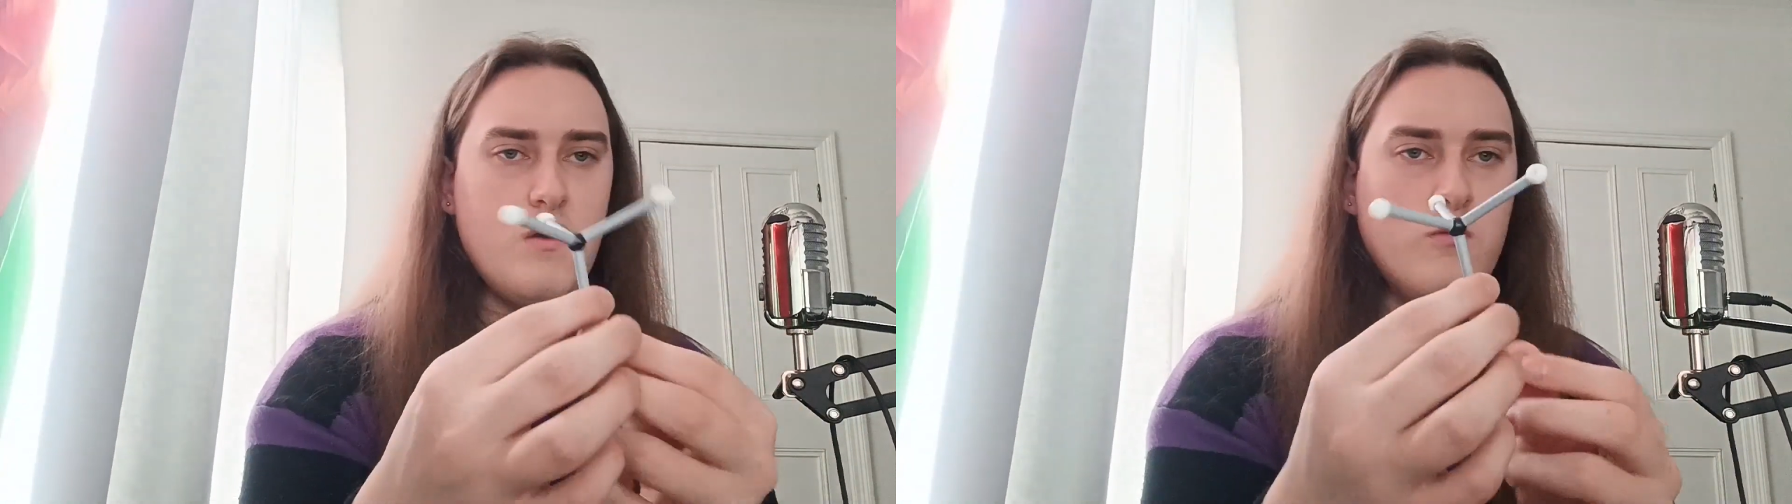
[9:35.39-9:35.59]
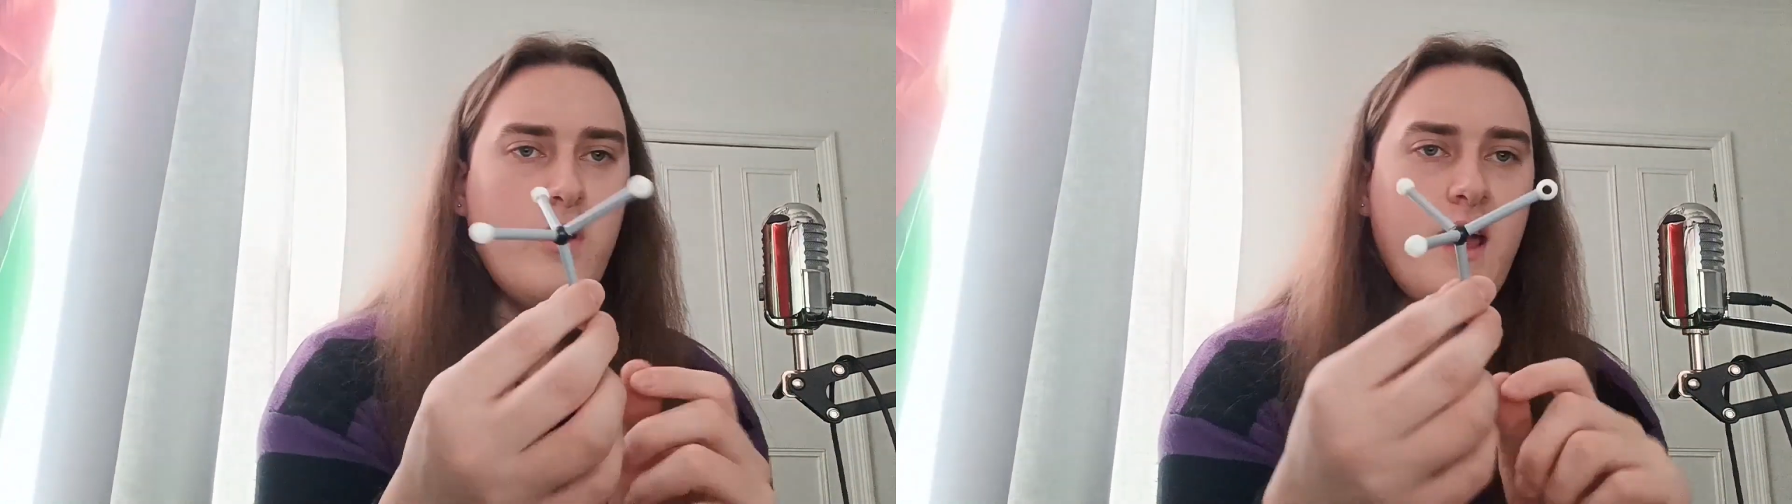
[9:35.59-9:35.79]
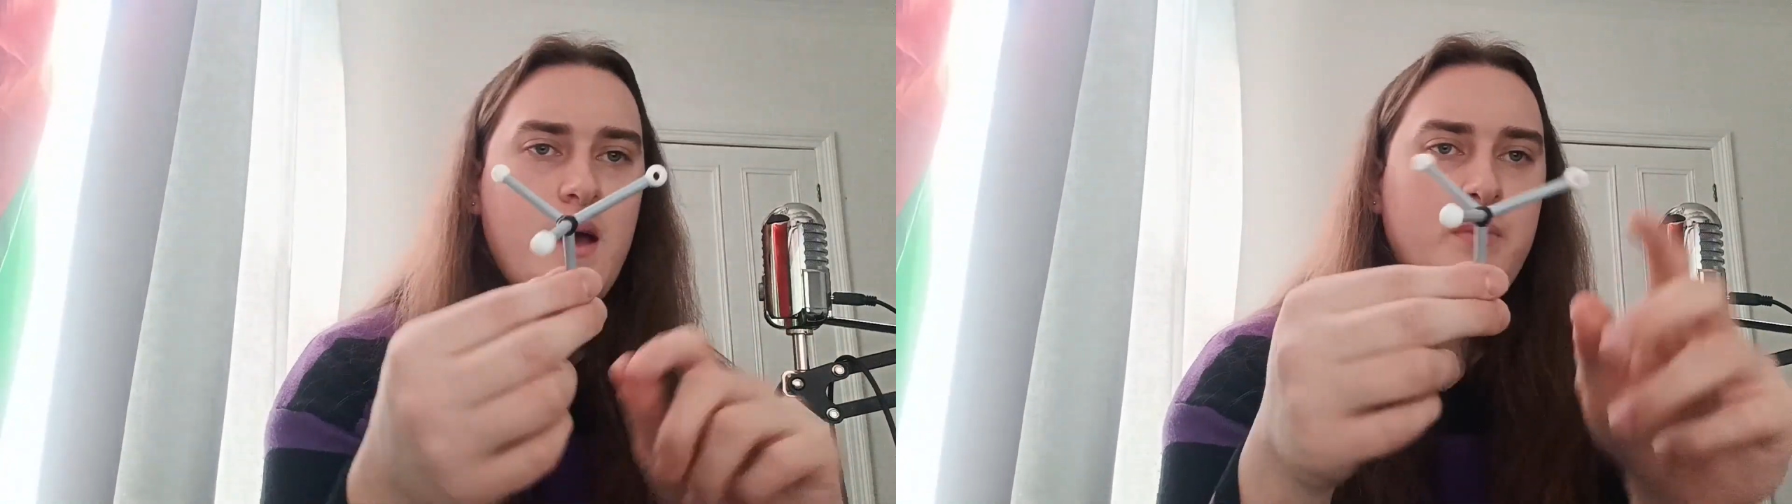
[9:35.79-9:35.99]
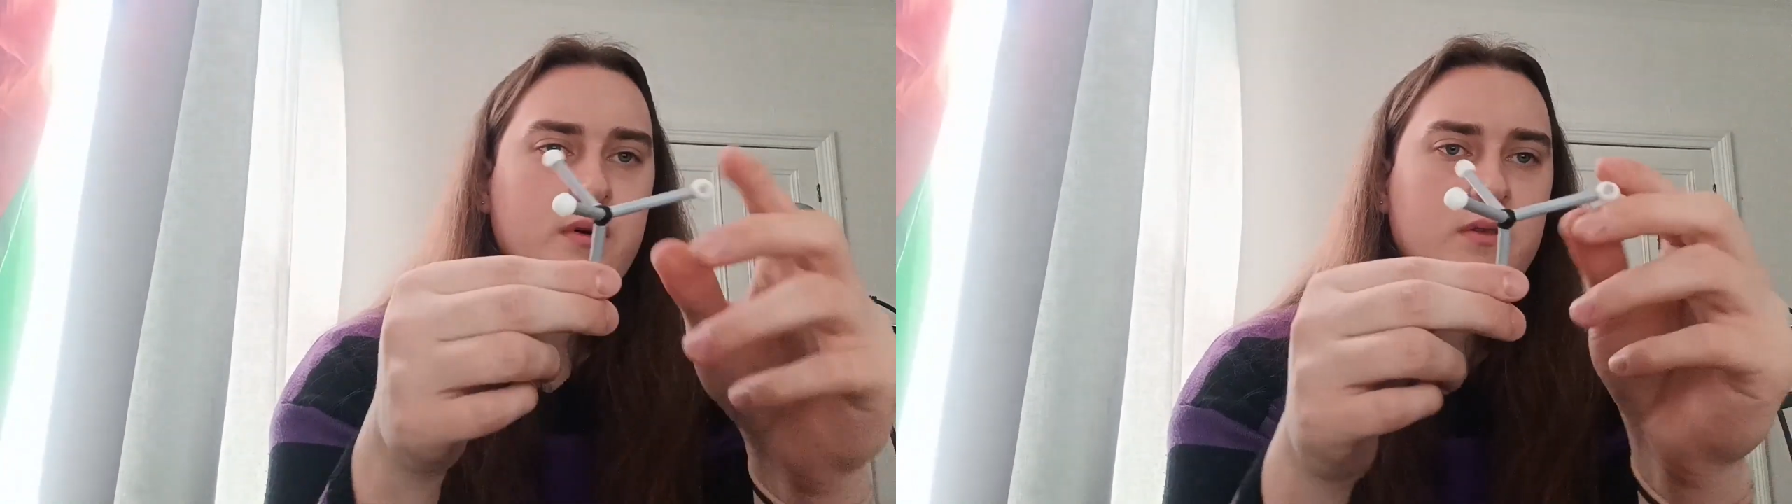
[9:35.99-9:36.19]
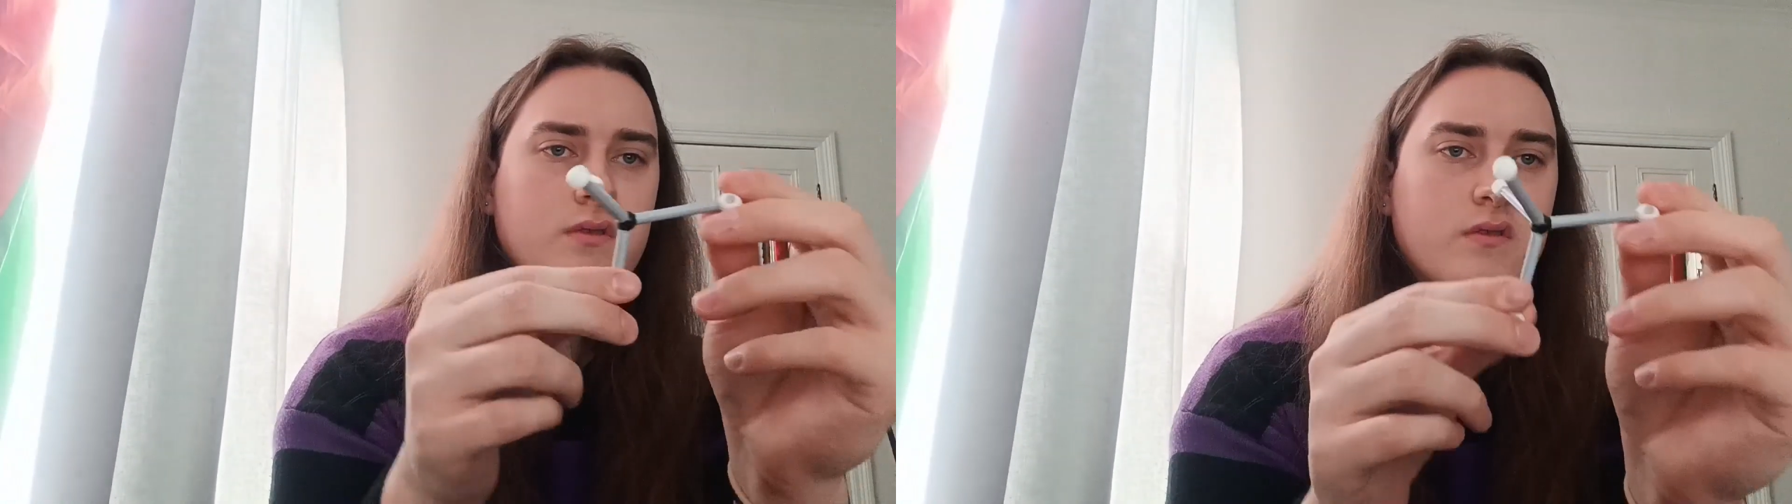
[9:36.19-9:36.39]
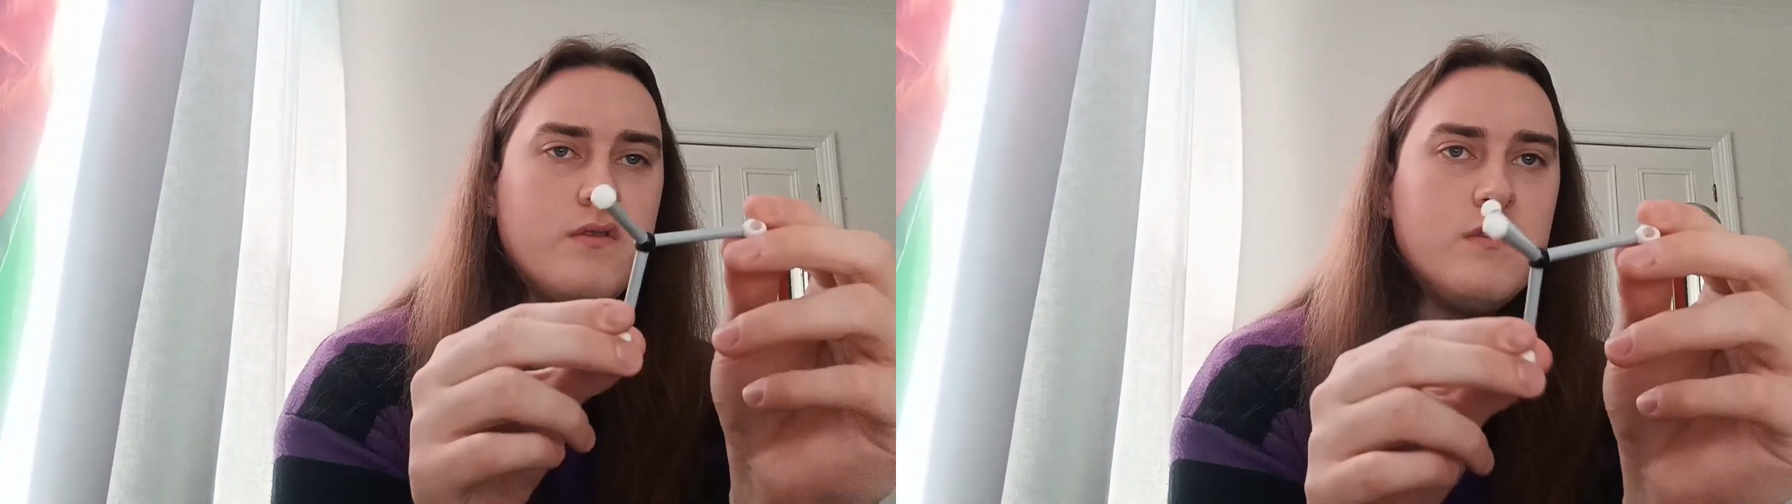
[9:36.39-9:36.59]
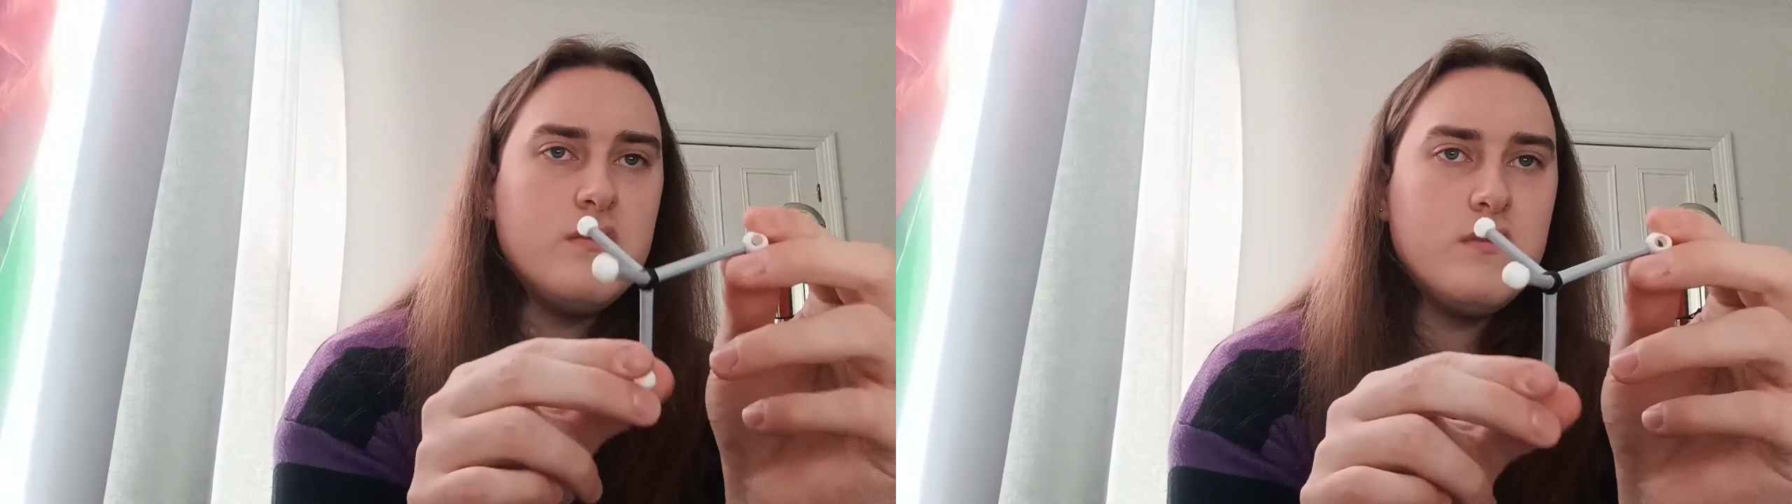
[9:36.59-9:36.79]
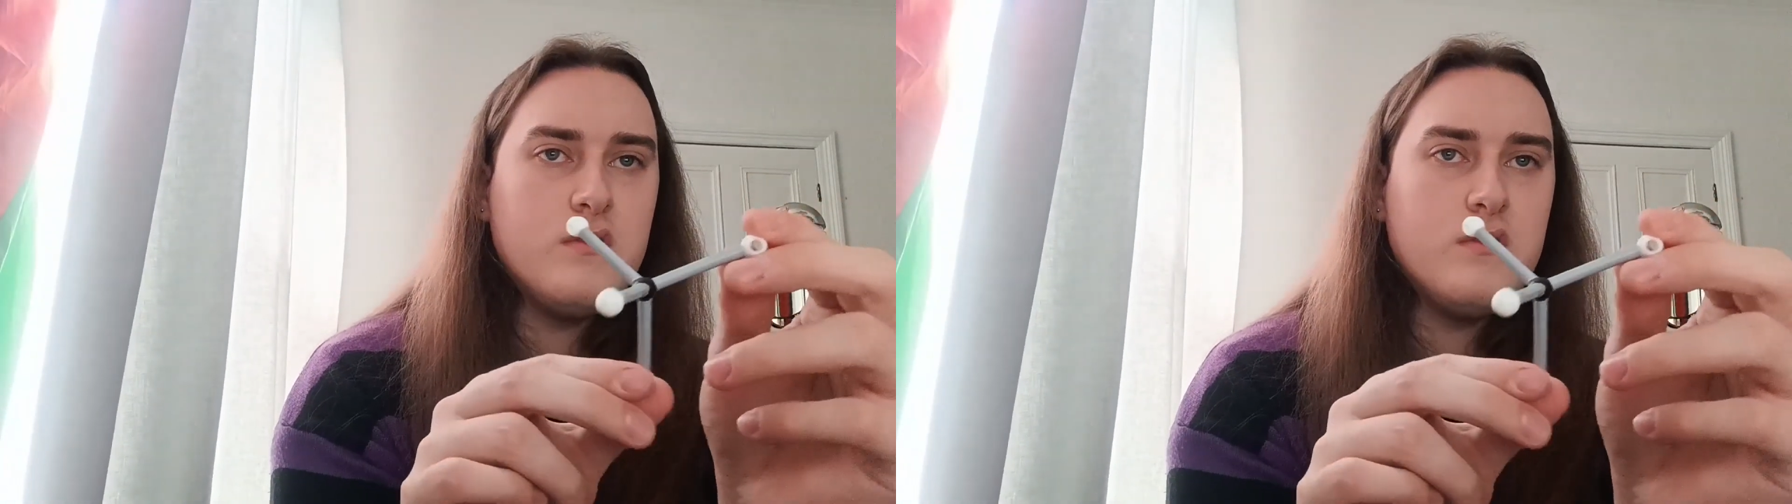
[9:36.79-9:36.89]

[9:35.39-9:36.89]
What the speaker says: What happens